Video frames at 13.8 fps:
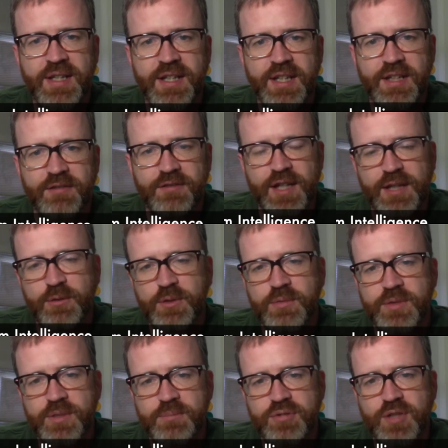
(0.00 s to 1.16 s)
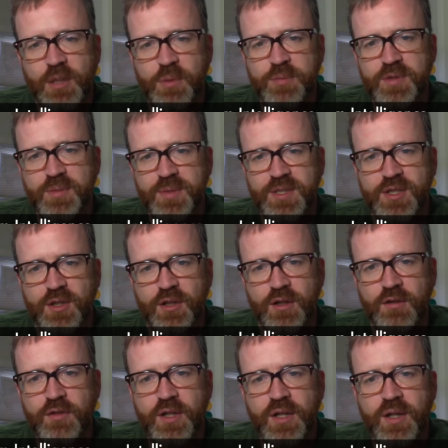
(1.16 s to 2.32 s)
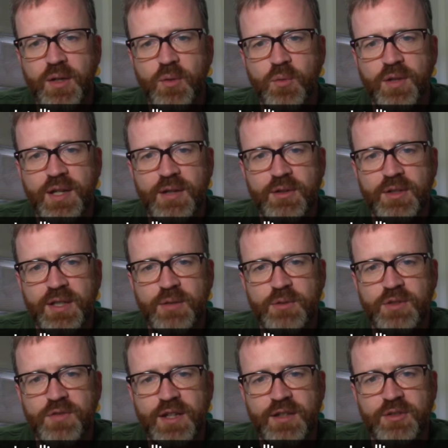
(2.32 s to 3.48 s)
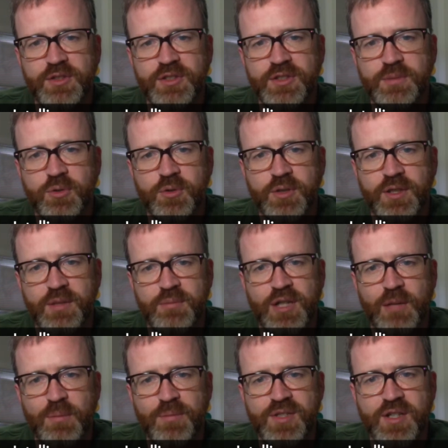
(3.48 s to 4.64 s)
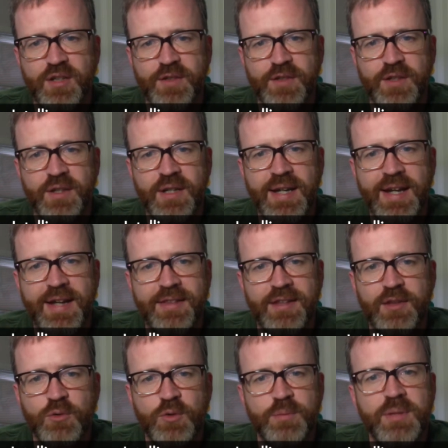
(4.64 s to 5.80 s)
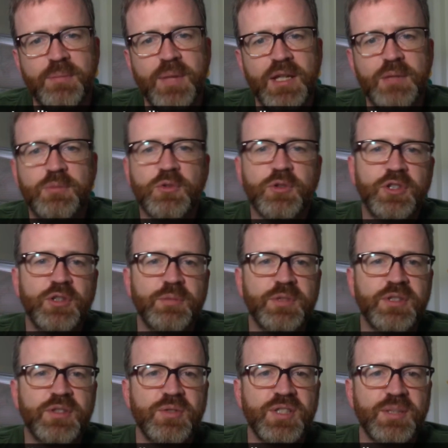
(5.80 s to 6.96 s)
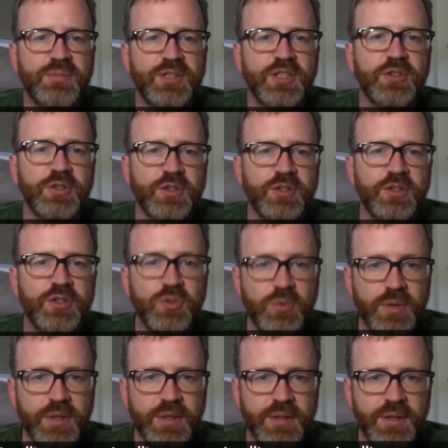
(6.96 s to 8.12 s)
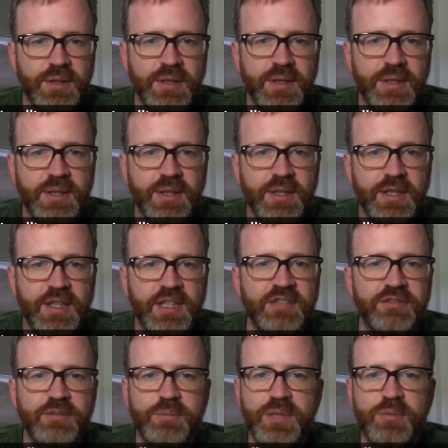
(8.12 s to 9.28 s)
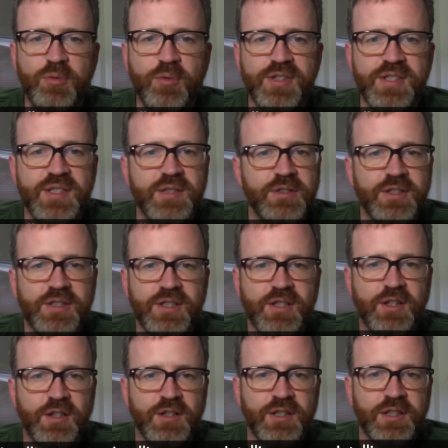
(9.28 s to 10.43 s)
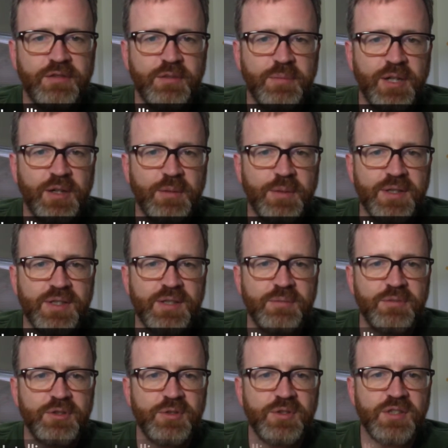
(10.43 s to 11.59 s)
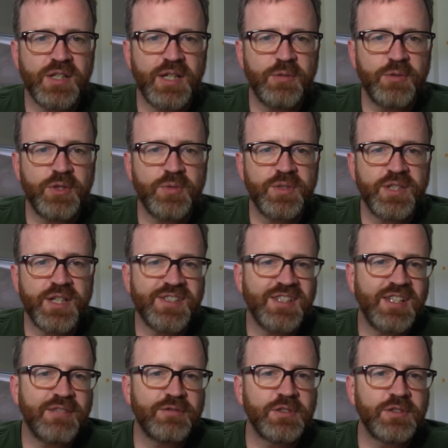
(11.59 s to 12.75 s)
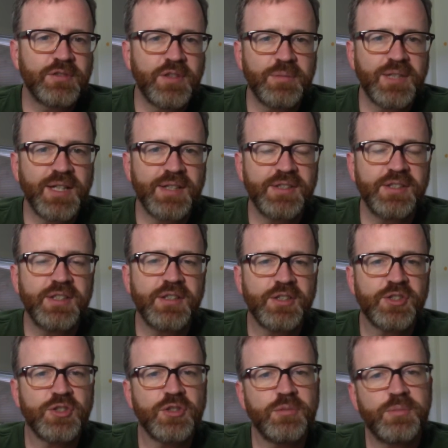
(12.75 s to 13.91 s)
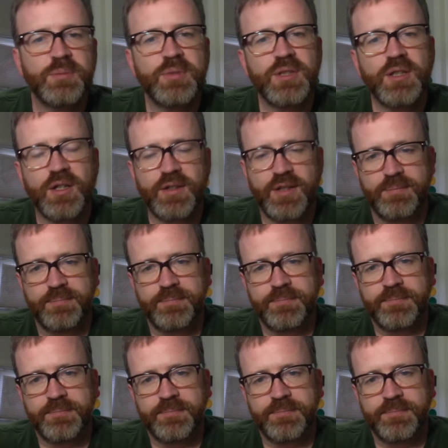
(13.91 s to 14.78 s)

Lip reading: If language was a problem to be solved, without a language faculty supporting the problem solving, then there would be many more humans who simply couldn't do it. Even people with serious cognitive impairments can produce language which has a level of complexity that should be beyond them.